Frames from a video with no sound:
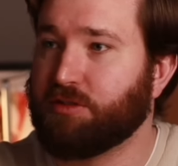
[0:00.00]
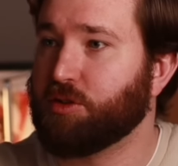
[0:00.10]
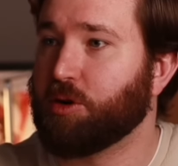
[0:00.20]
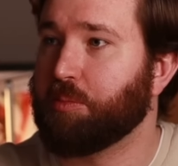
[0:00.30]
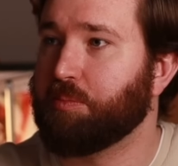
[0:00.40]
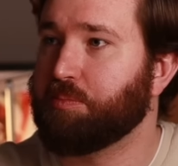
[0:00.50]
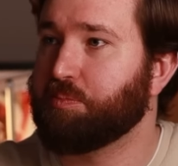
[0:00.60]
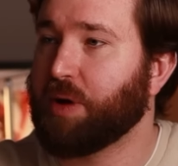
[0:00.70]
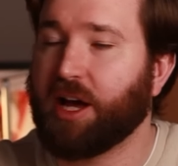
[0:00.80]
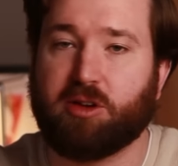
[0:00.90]
if you're a
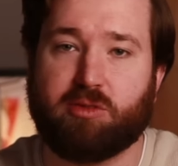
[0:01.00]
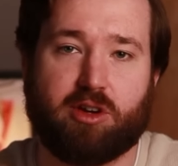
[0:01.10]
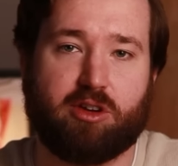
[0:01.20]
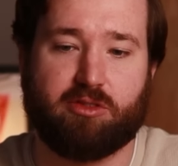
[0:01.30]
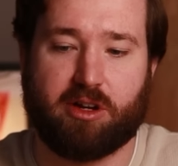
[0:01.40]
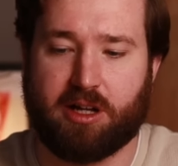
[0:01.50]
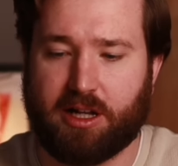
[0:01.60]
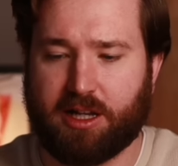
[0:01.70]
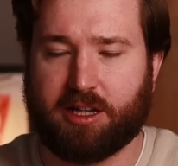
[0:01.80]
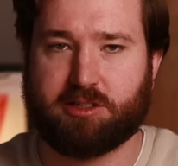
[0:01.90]
pound over.
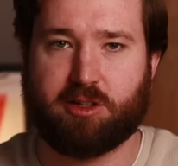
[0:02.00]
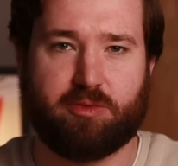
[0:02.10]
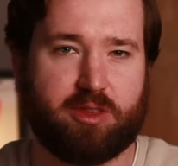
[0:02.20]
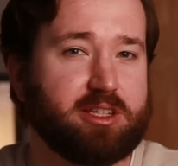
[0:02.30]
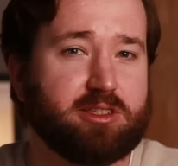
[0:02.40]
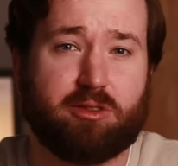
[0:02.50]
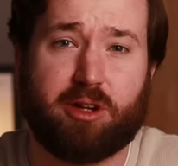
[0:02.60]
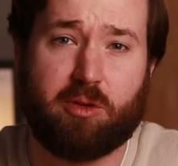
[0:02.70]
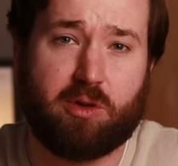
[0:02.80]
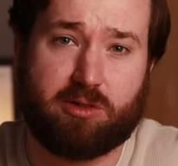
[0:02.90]
And so these
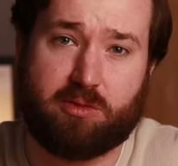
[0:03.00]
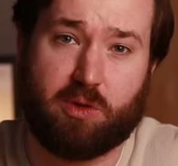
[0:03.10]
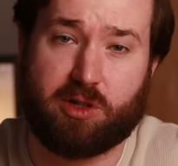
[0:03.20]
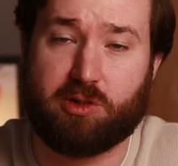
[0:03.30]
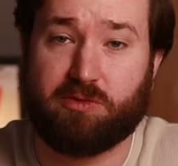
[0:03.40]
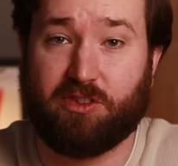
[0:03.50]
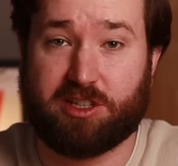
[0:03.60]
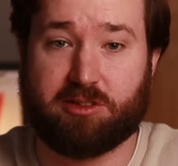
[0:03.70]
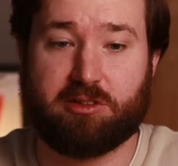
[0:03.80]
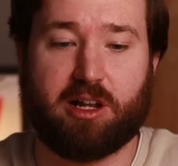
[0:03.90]
create what are called
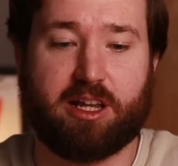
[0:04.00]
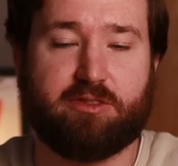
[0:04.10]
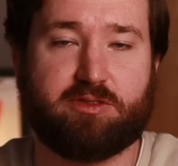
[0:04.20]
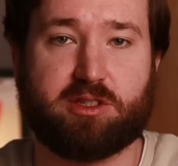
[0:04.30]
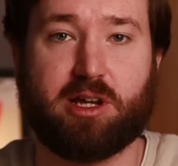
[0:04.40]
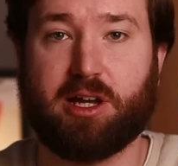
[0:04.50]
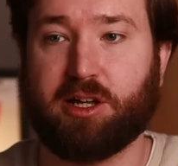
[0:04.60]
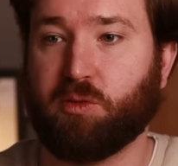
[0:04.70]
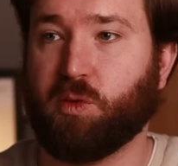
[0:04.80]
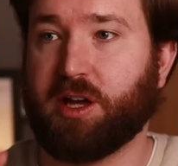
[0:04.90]
fiscal cliffs,
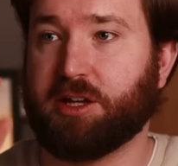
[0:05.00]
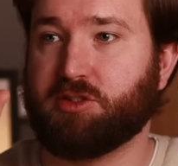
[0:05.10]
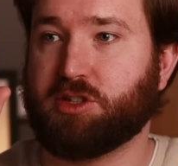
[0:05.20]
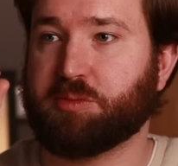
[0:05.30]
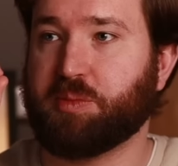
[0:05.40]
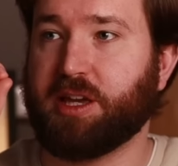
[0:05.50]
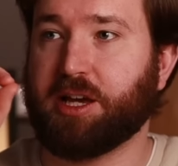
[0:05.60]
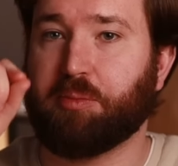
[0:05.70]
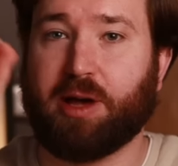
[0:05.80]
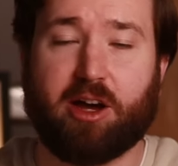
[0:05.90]
where just being
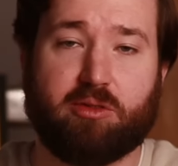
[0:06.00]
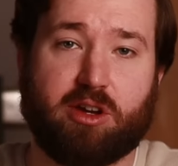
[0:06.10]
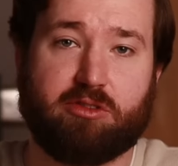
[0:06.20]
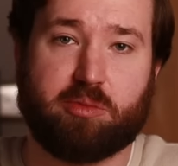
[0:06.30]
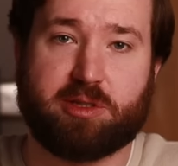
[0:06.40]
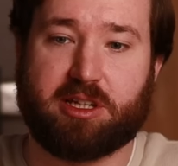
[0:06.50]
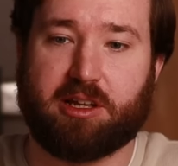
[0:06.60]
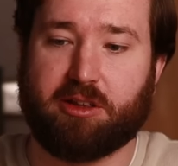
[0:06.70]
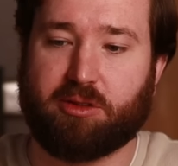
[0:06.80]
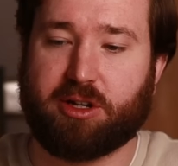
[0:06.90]
a pound over a
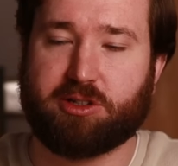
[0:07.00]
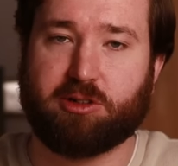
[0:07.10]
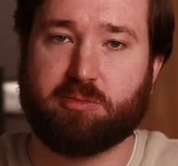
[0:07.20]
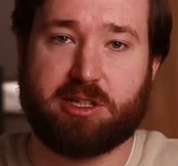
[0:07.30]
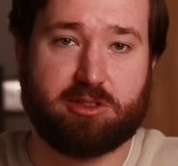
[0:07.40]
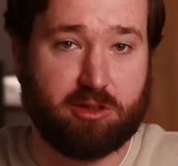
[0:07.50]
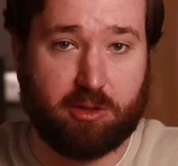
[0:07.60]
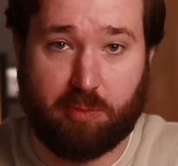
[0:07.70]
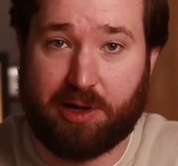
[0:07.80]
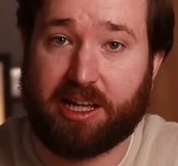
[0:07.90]
particular threshold means you
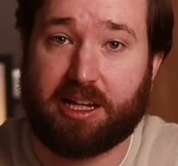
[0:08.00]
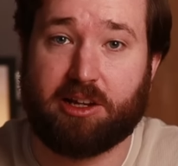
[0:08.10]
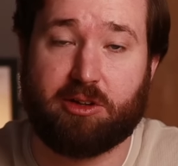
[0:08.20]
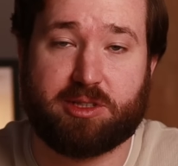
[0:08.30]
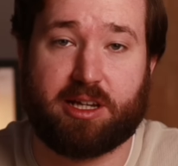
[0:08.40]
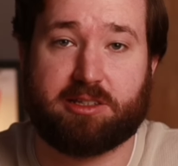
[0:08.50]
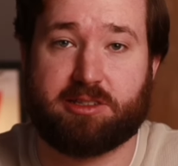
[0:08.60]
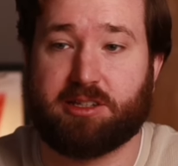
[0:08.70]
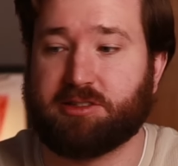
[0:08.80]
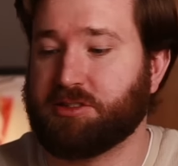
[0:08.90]
completely lose
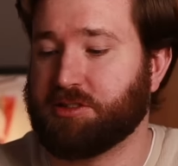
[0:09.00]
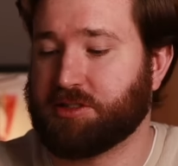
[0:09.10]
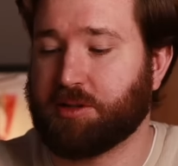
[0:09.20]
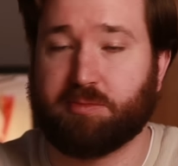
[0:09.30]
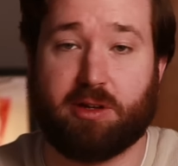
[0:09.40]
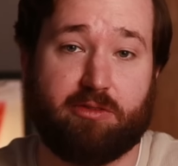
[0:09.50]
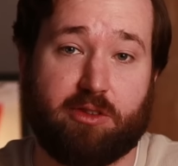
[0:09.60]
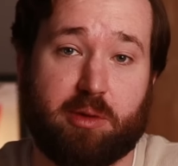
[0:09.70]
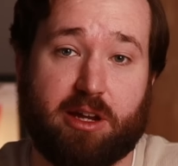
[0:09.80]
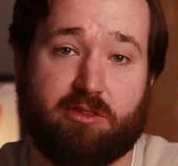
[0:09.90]
access to some of
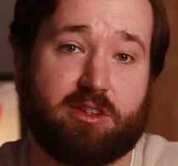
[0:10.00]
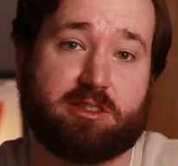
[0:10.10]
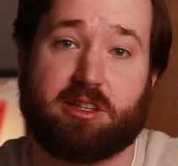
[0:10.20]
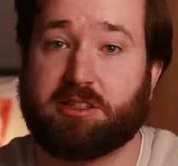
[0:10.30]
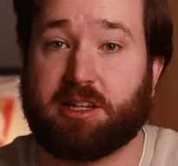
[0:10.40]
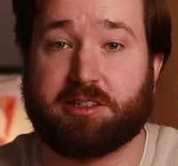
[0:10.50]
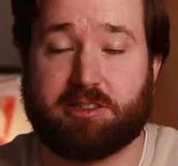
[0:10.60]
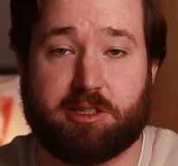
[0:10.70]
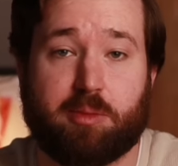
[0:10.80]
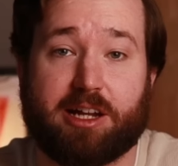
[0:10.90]
the benefits that the tax
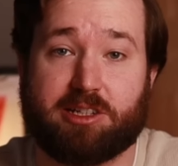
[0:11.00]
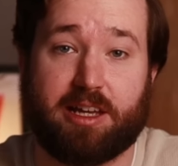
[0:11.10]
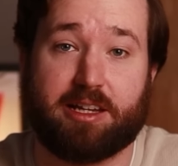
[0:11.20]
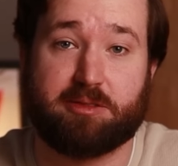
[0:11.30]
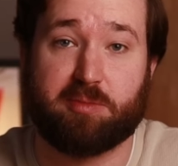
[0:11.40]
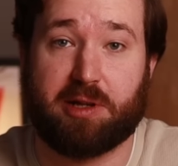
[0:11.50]
system actually has in